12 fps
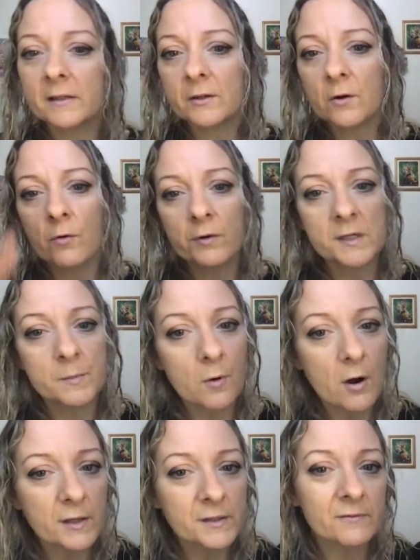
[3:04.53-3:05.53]
that
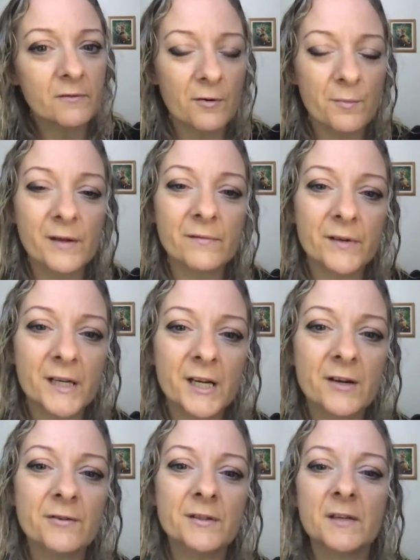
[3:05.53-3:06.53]
corresponds with all my
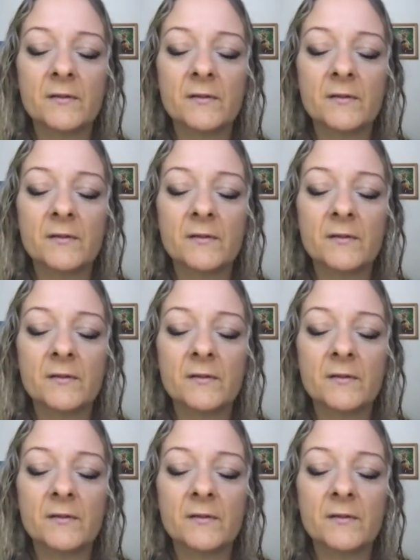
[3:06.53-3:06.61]
videos.